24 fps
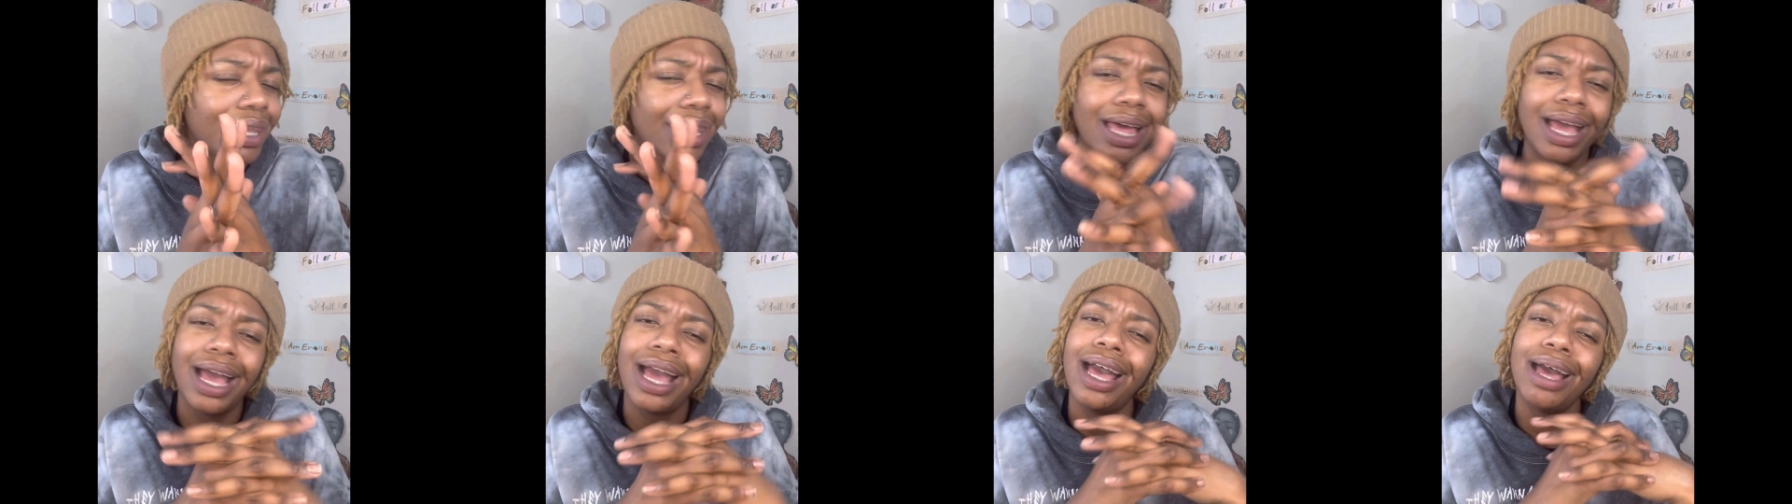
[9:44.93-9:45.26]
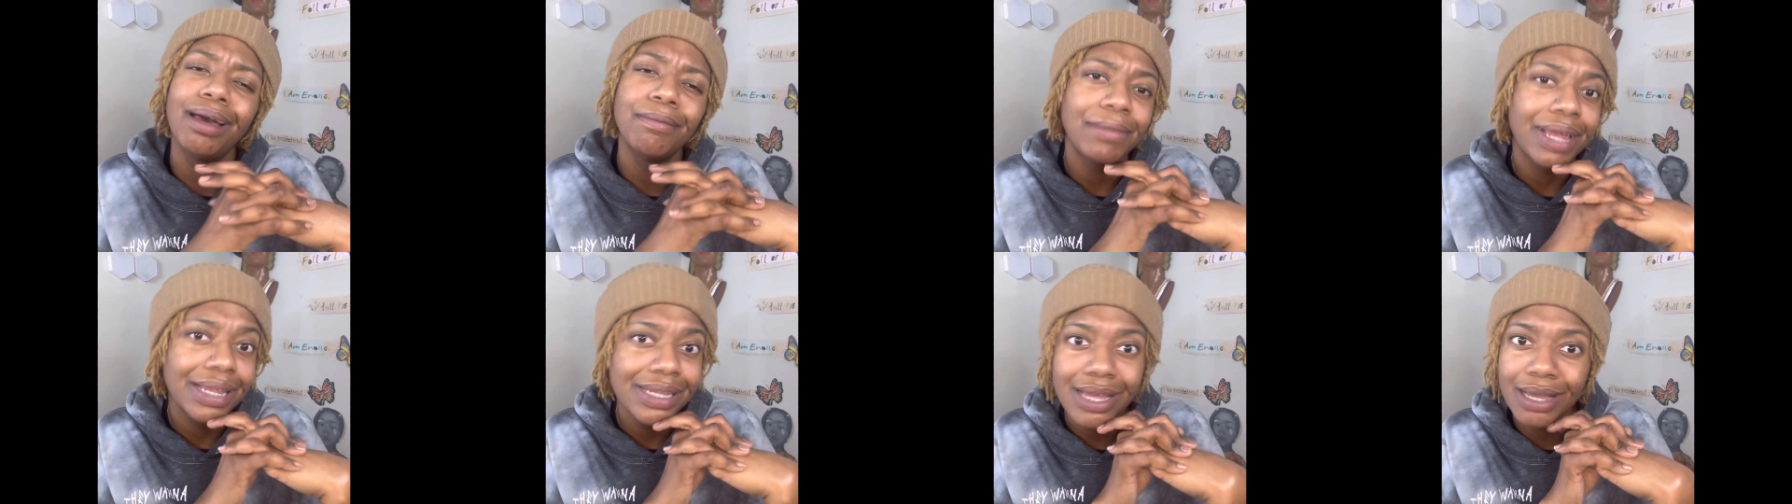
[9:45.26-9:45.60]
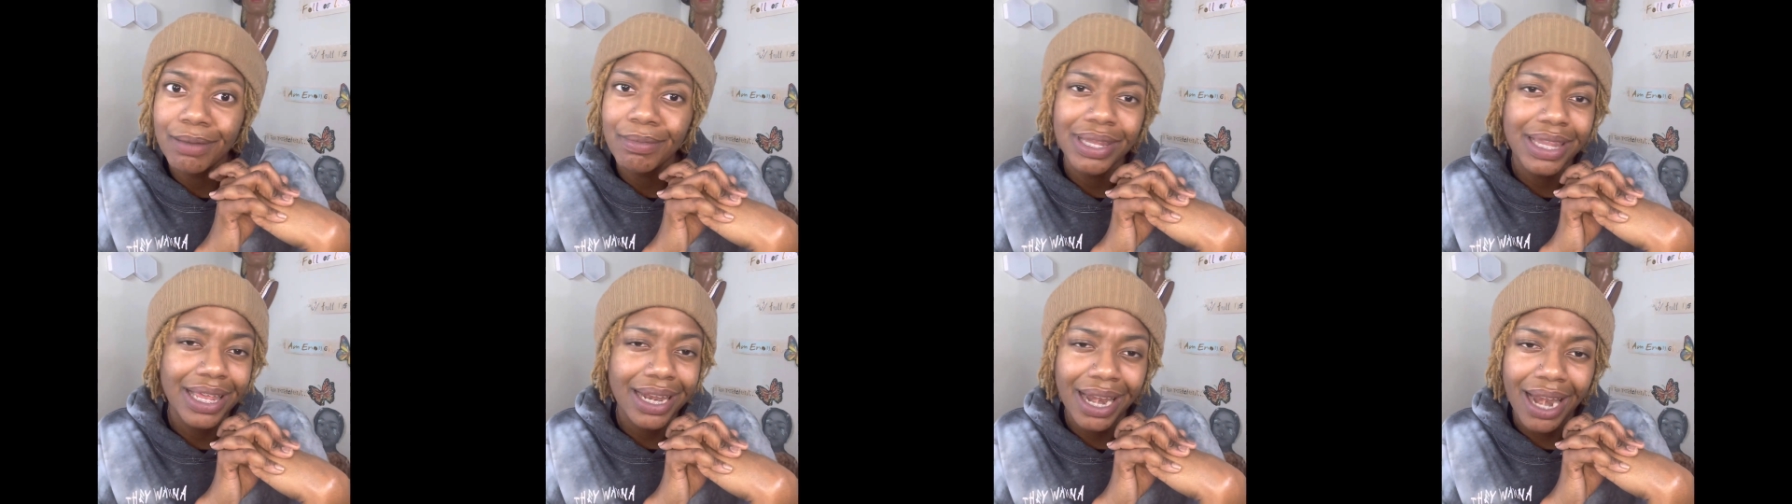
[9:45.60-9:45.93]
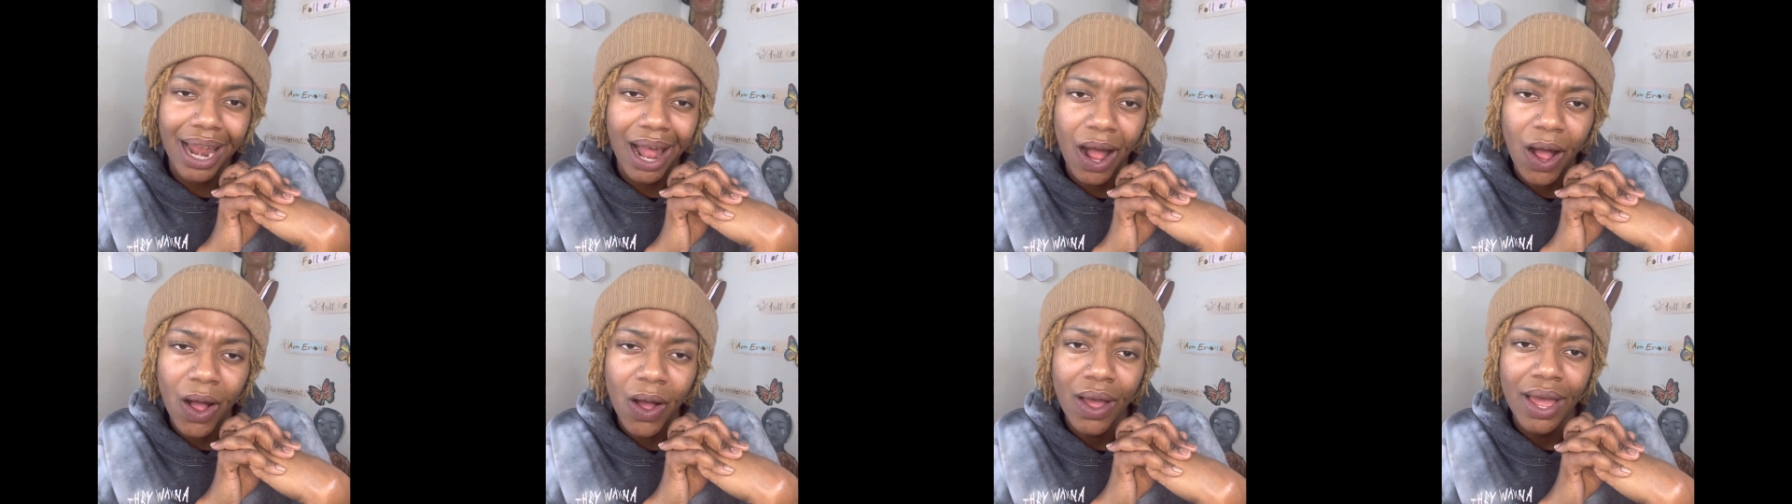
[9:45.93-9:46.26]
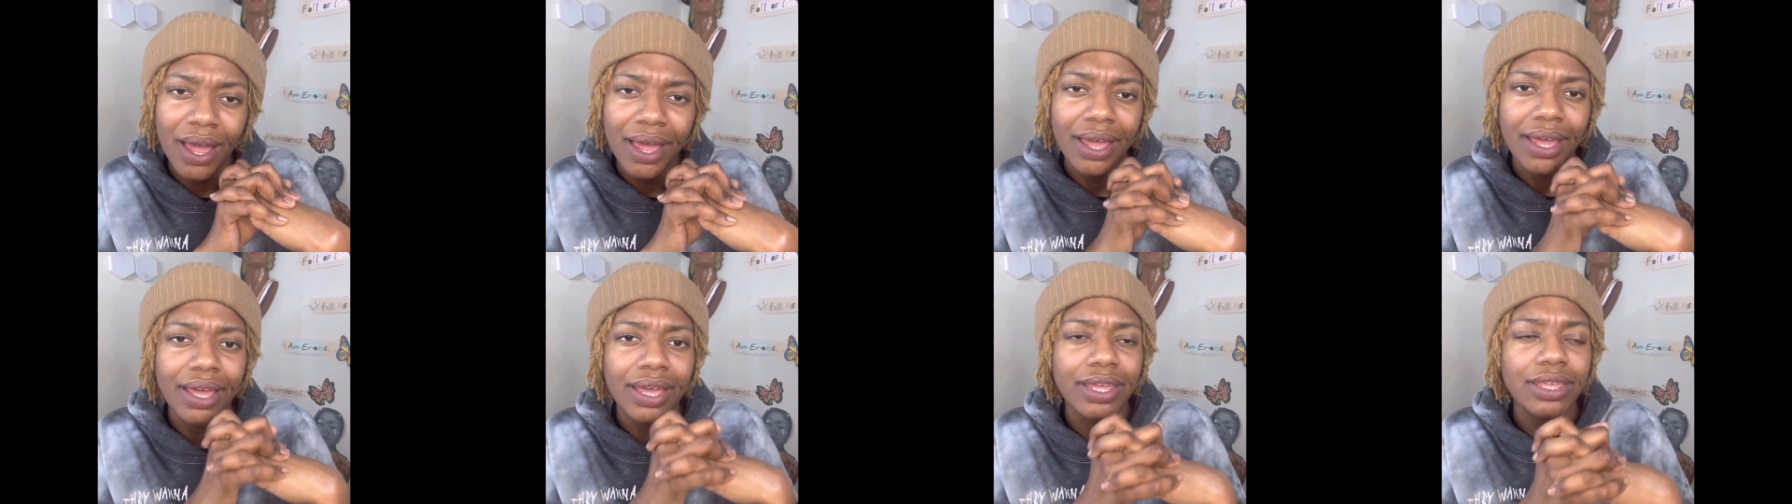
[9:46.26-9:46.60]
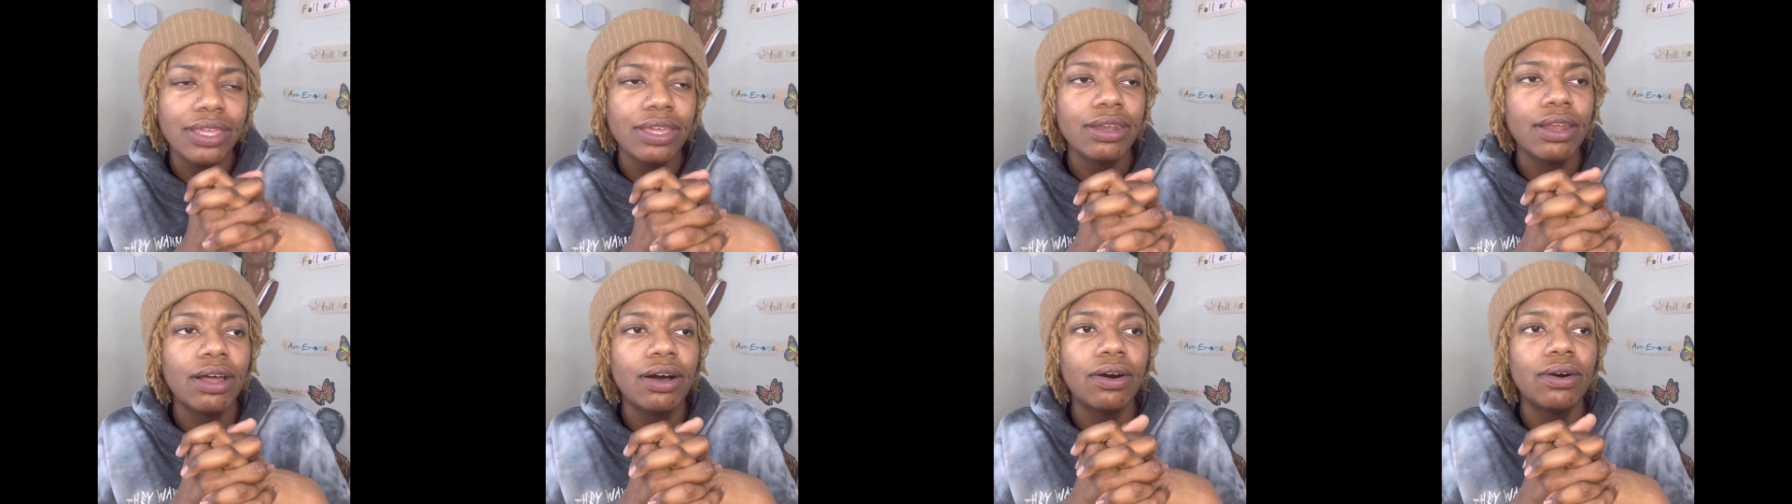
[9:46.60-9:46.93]
I'm not talking about that at all.
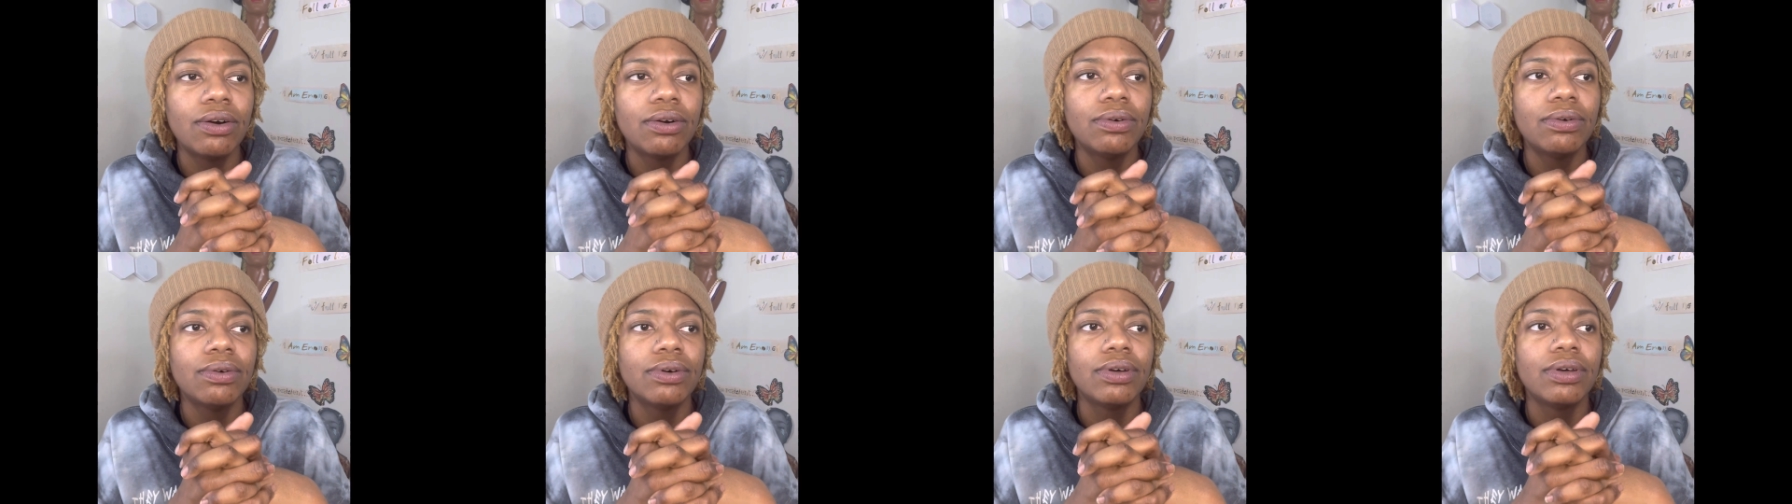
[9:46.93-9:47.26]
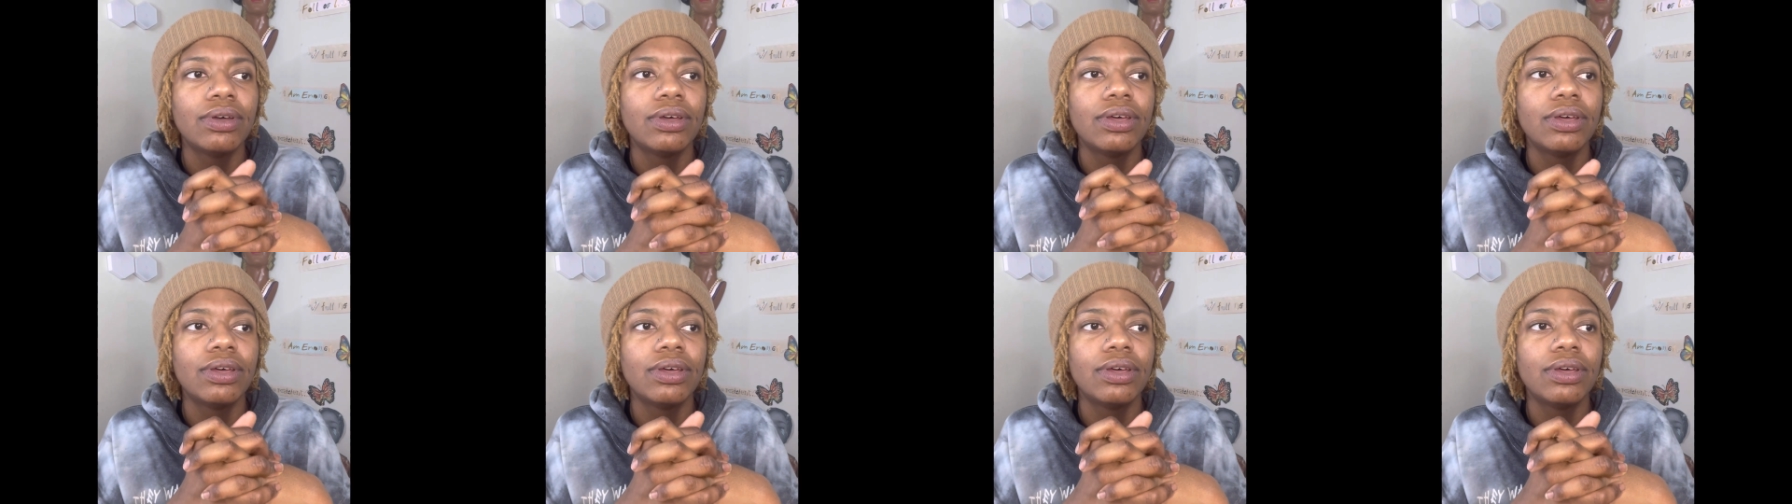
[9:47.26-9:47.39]
You know,